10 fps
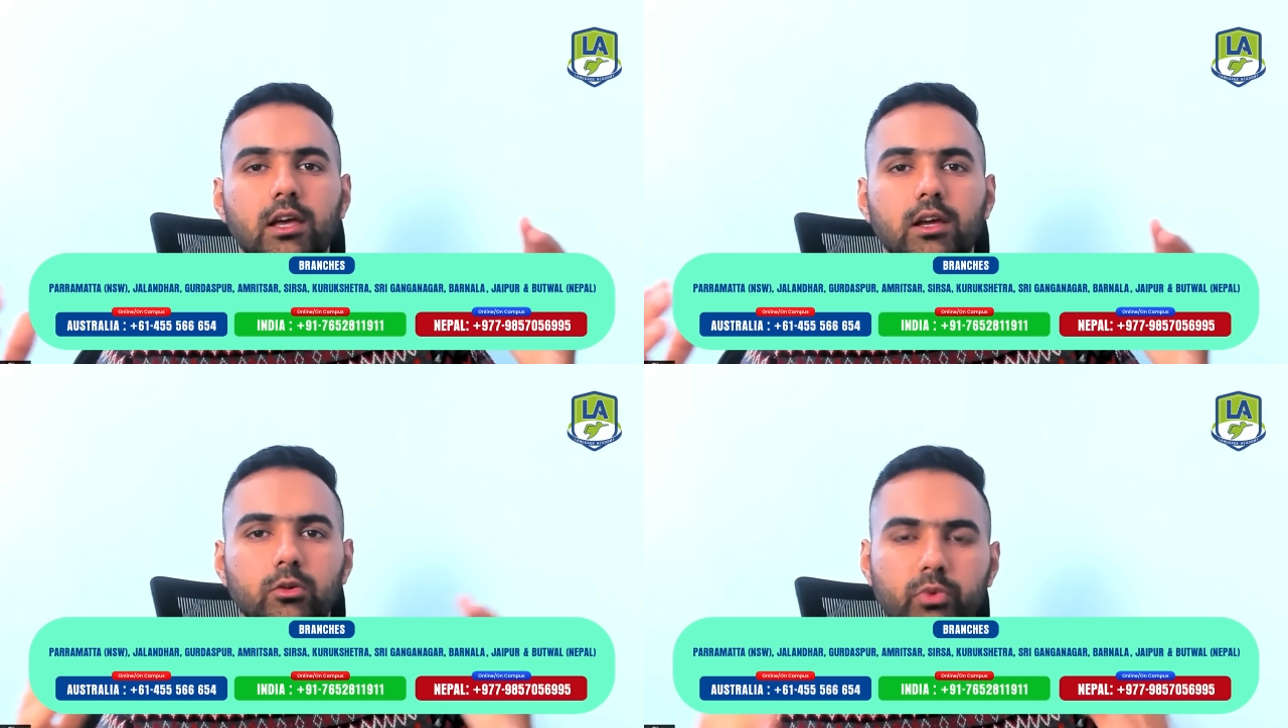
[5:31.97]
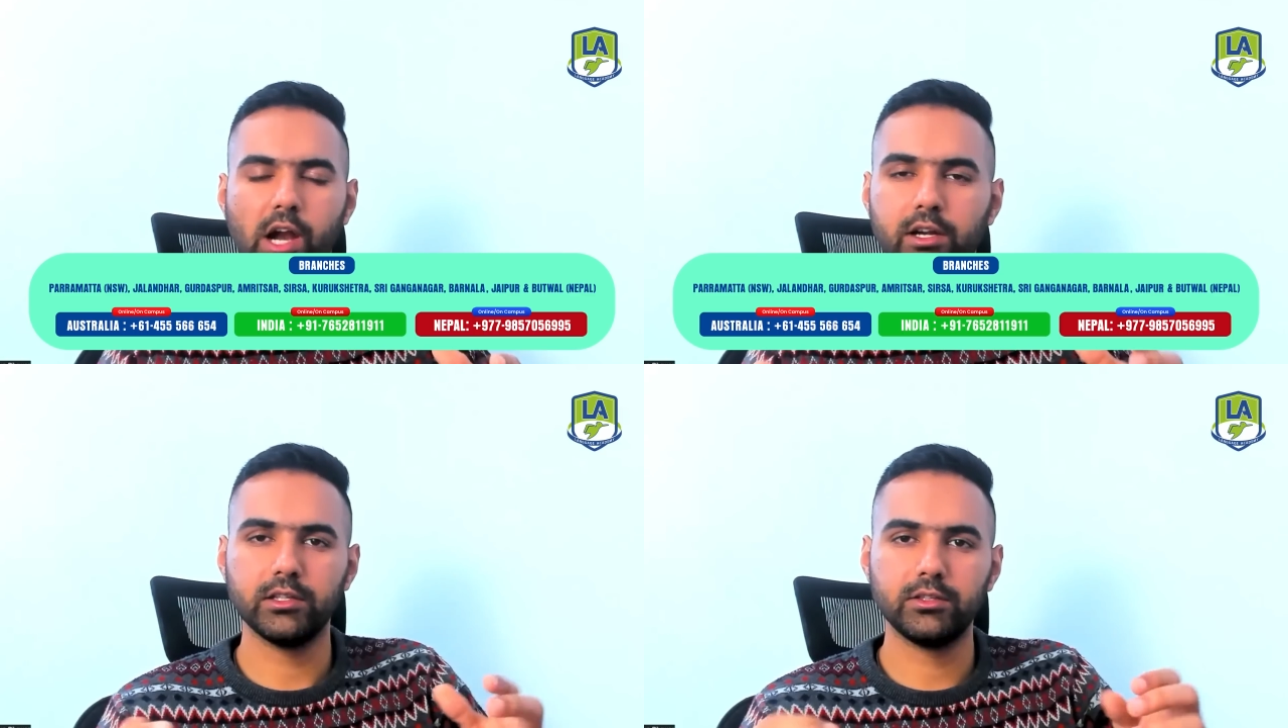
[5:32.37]
To
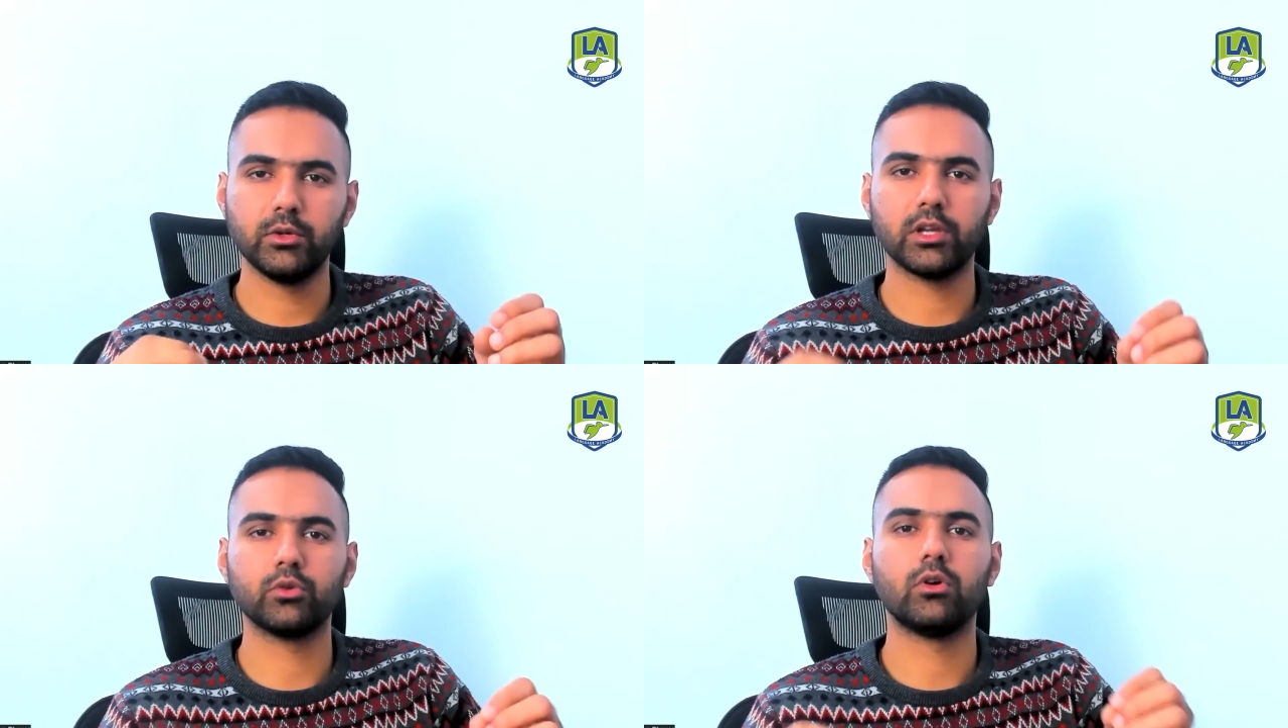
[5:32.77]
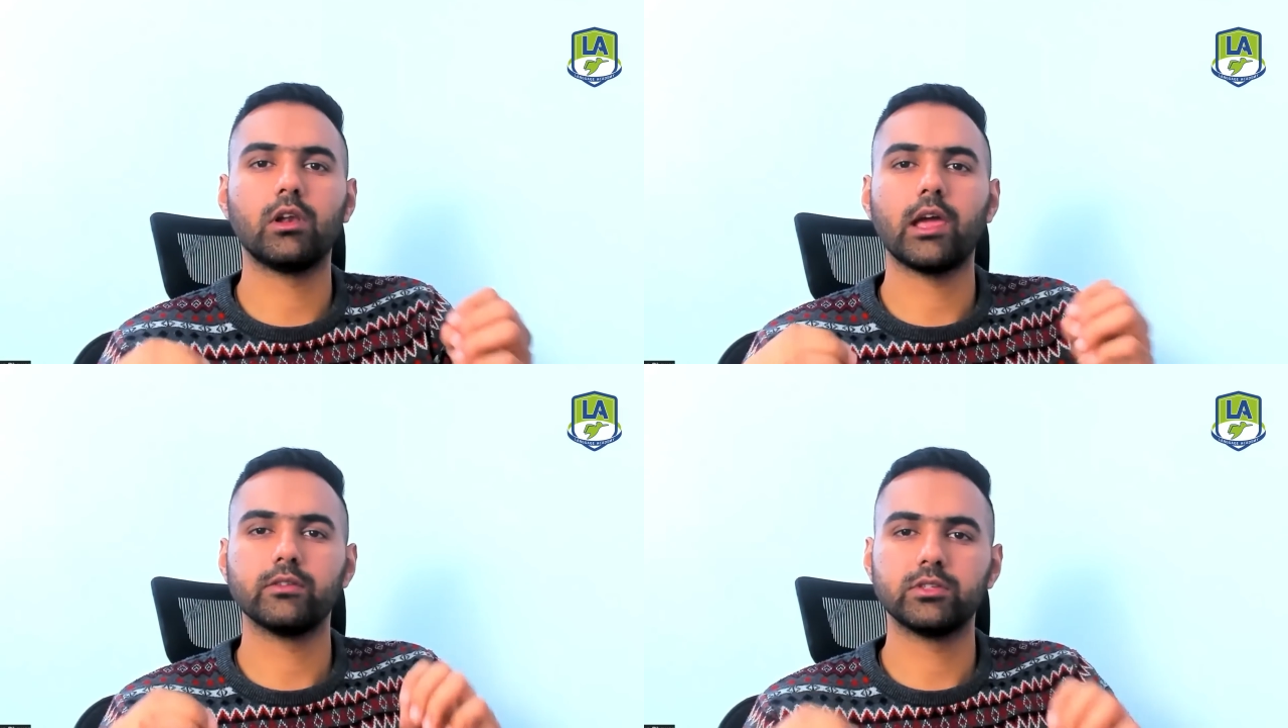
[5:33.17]
practice, you can go on
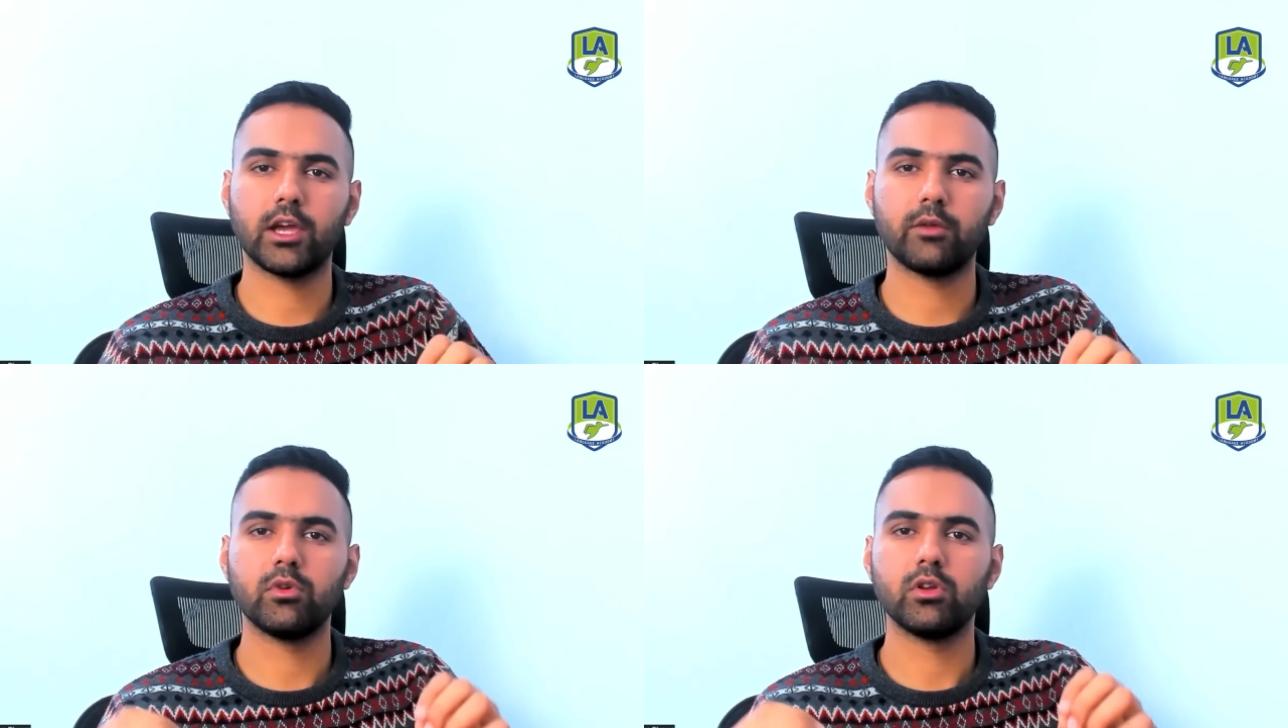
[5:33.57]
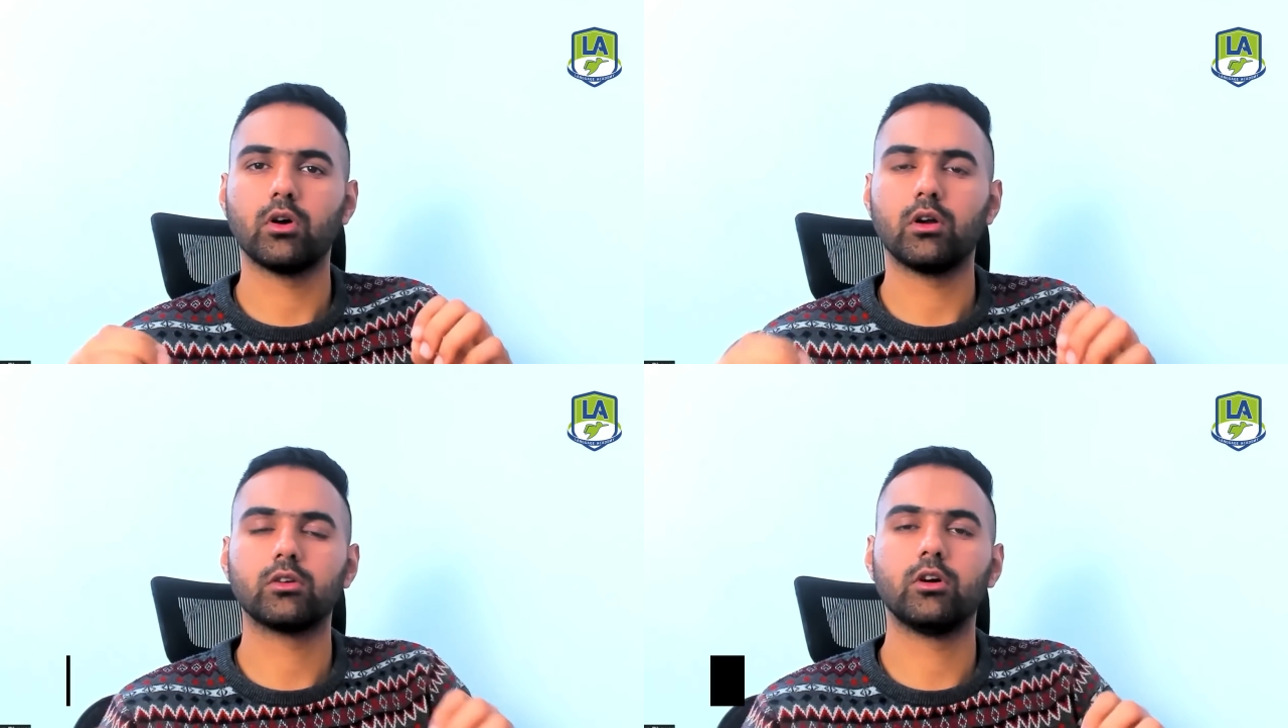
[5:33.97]

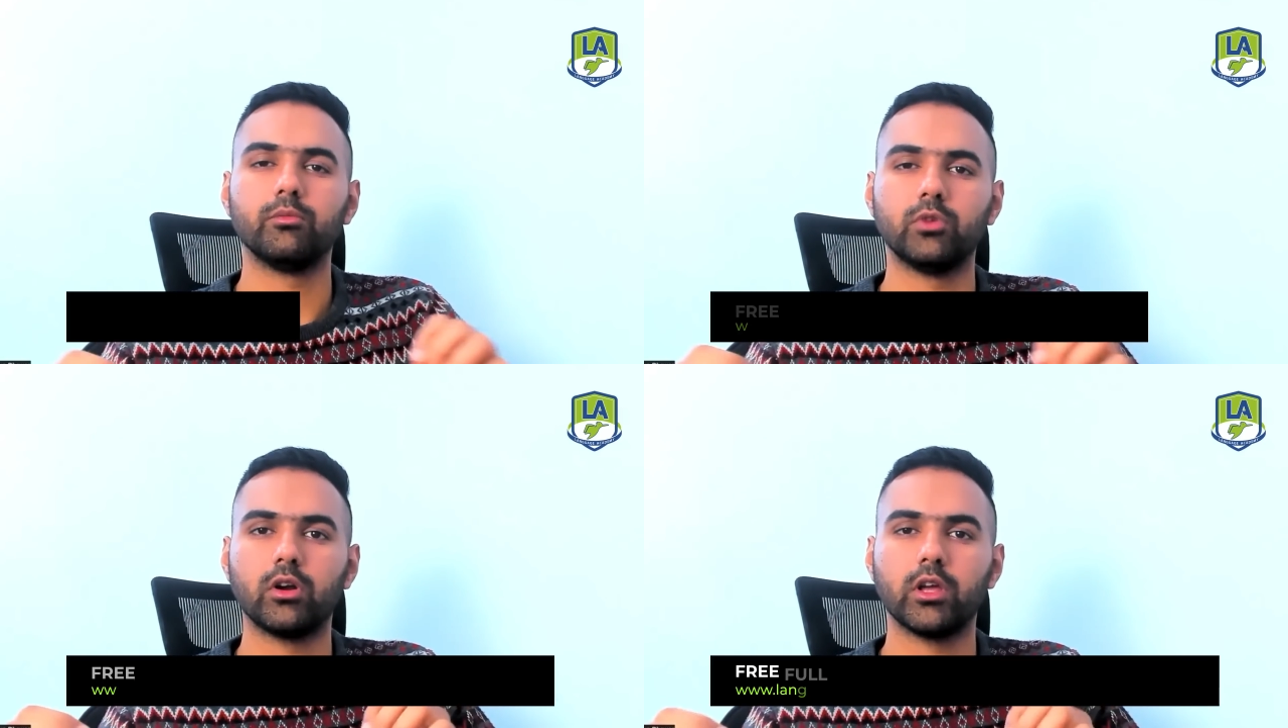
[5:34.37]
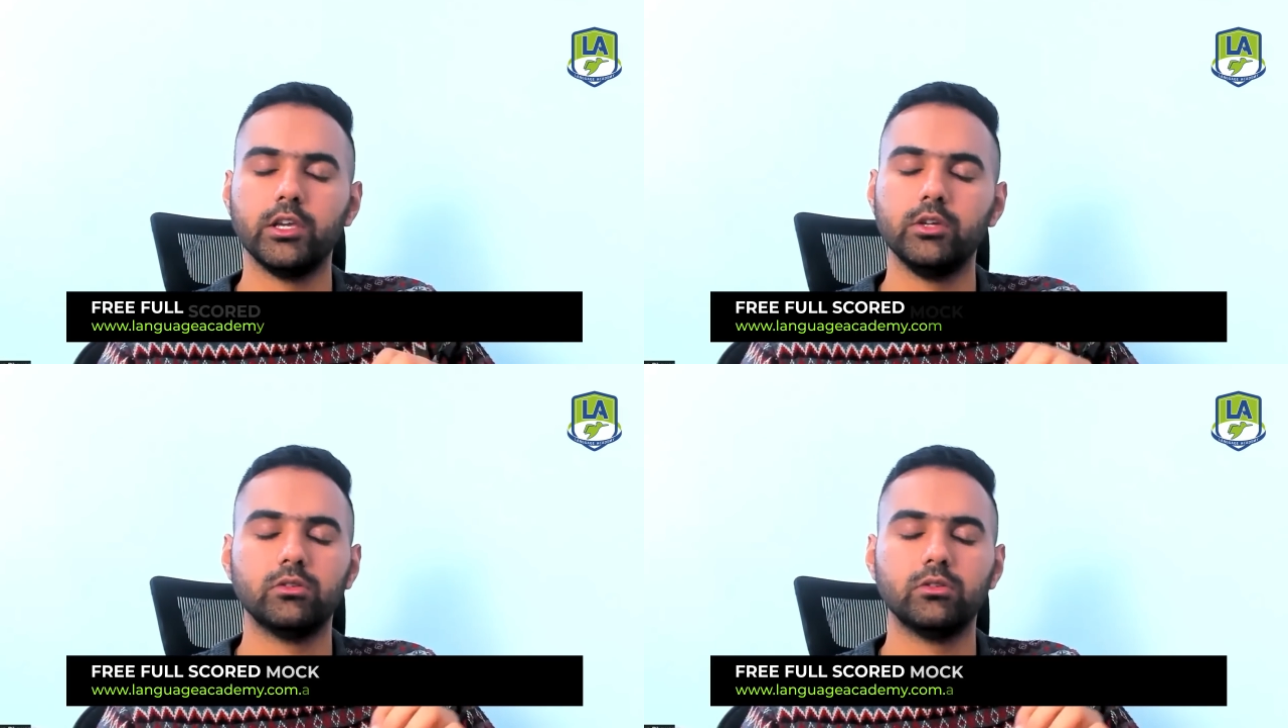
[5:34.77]
languageacademy.com.au